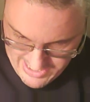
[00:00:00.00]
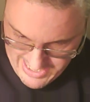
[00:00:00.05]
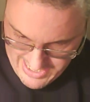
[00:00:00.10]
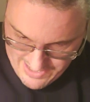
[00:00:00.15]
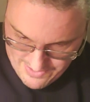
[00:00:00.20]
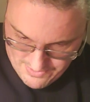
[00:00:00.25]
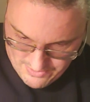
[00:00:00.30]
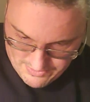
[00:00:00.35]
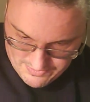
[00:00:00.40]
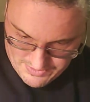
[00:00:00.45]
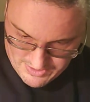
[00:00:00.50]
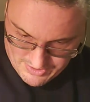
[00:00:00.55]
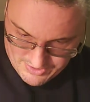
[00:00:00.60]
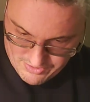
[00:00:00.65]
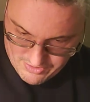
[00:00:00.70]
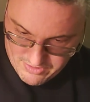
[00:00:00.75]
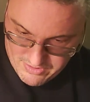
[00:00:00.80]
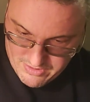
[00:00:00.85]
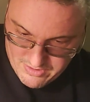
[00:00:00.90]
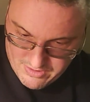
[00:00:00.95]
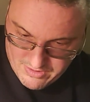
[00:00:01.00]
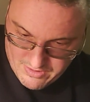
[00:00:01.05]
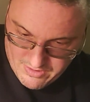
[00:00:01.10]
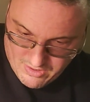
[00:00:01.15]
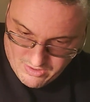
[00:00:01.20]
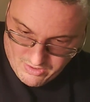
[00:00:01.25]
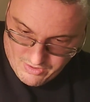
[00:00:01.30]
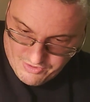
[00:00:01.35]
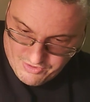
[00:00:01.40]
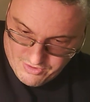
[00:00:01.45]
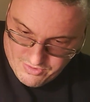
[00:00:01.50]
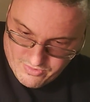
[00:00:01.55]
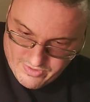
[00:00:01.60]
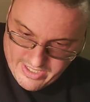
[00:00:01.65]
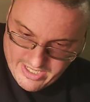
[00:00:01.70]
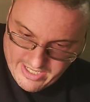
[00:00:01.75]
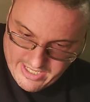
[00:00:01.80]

And look, there's also